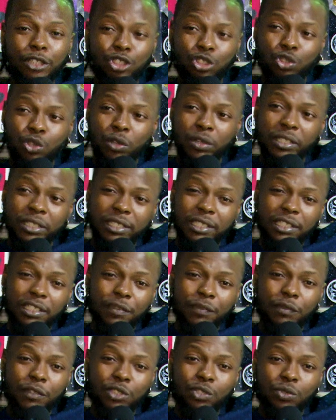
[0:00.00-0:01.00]
solid
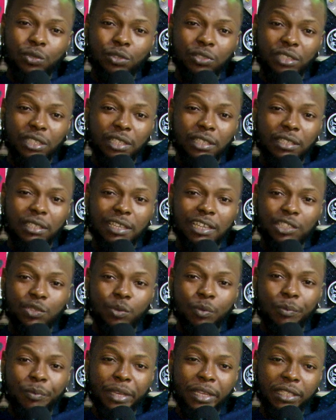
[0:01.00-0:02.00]
individuals, and that's
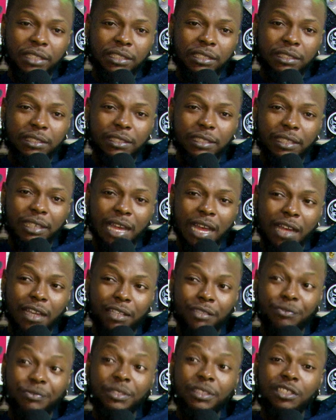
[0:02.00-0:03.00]
what makes the
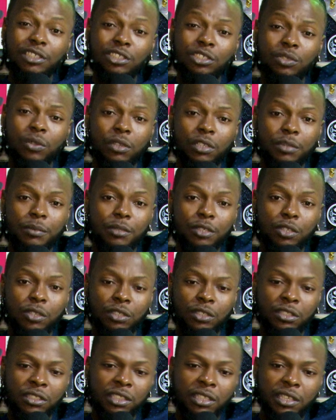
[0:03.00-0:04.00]
gang really solid
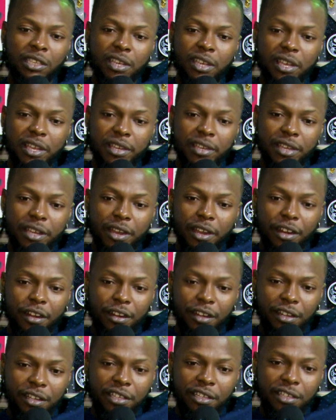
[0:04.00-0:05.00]
because they
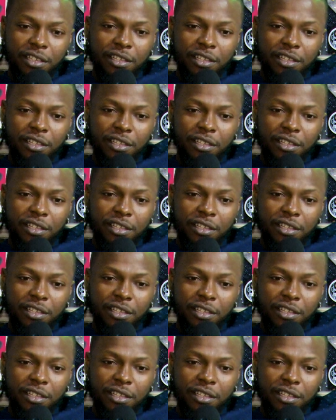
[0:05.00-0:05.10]
are